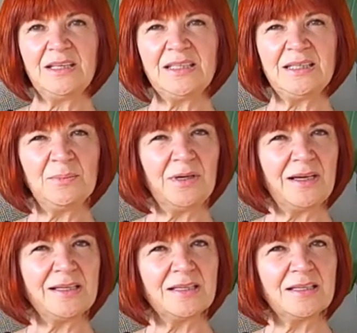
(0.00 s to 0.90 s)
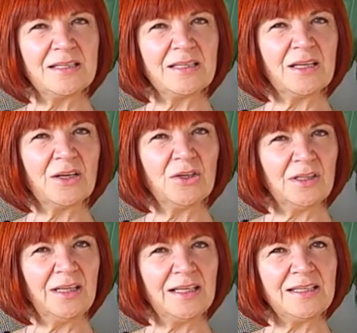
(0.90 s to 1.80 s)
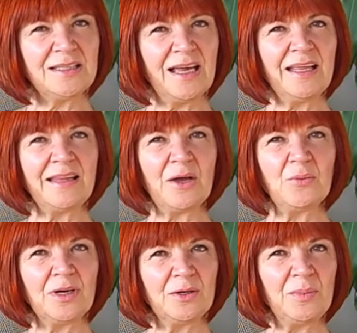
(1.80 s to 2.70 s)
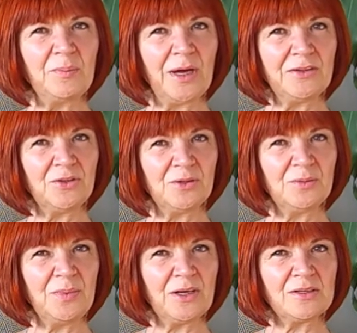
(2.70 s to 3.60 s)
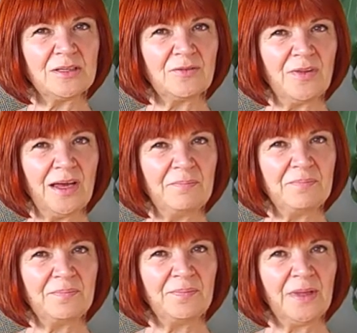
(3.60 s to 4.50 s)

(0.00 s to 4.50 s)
It symbolizes goodness, and I want to be better because of them.